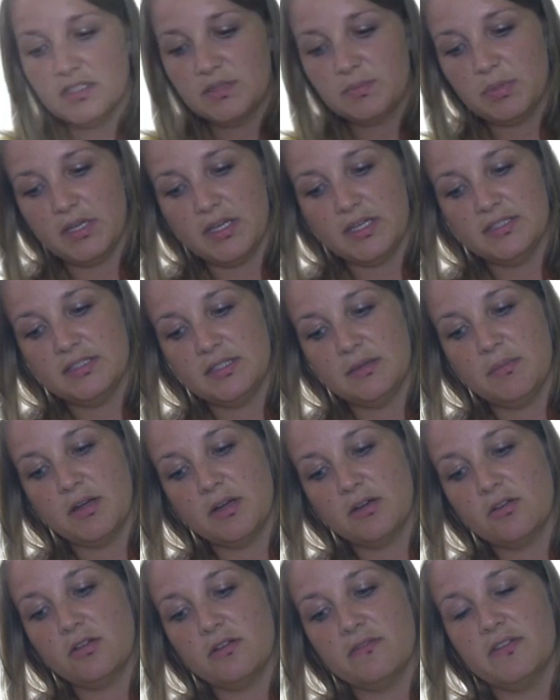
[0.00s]
this place the
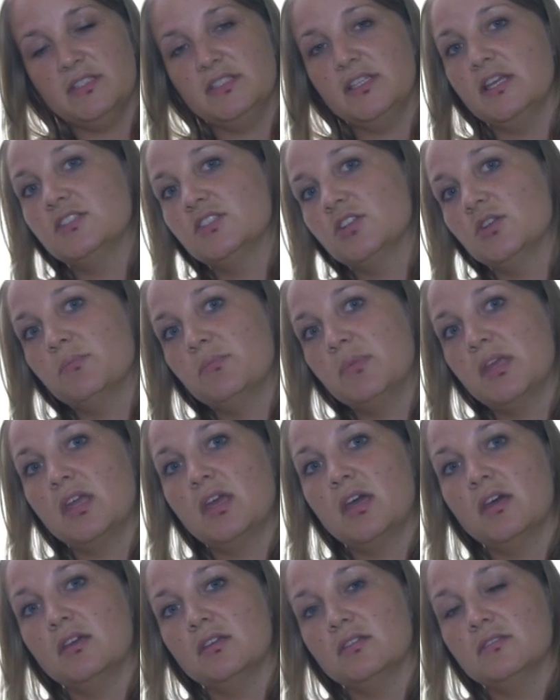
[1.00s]
Miracle of the Desert
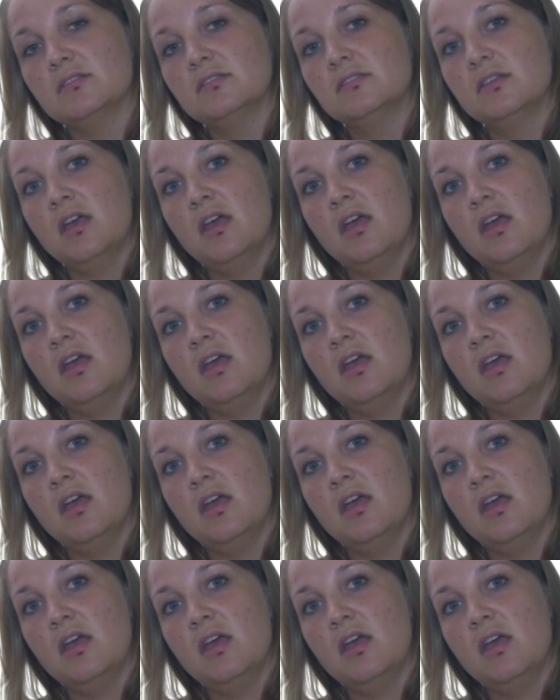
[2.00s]
because